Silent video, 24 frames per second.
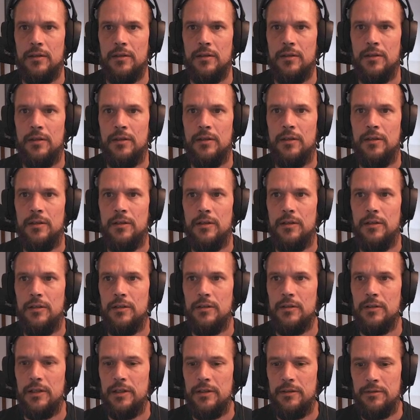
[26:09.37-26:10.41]

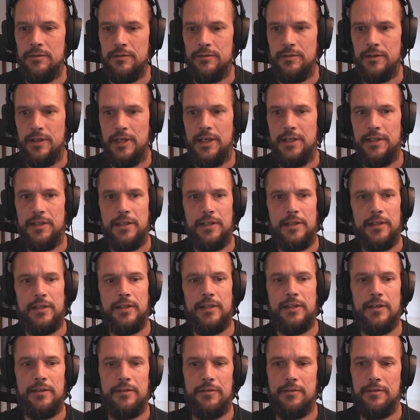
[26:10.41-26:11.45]
Oh, I finally
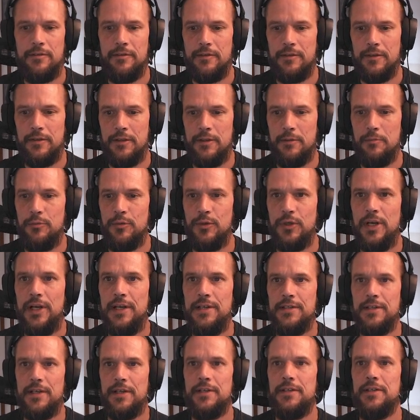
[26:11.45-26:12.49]
have the
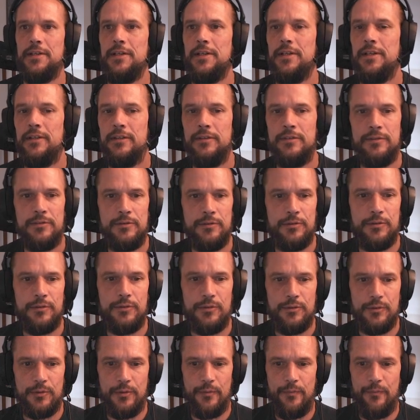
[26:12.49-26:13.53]
bright idea
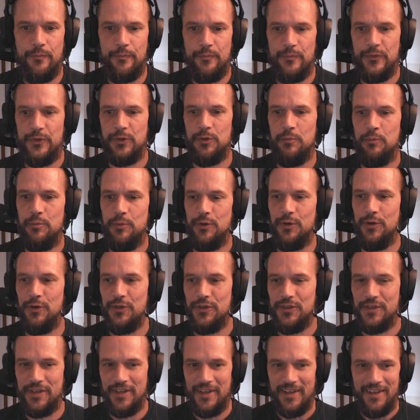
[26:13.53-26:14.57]
to
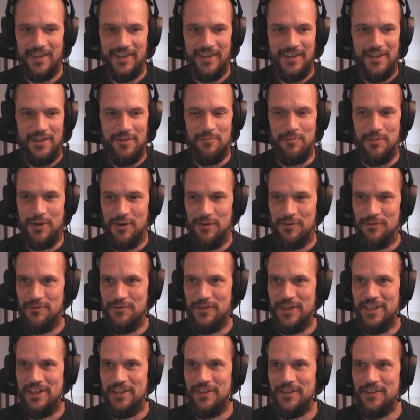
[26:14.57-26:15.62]
put both
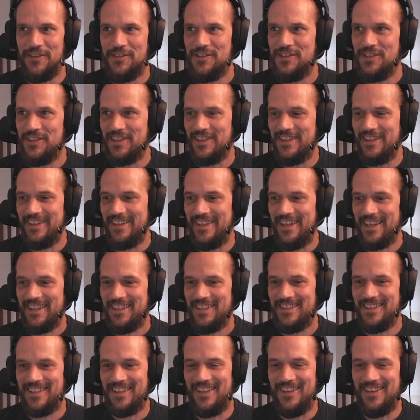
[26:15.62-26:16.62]
windows next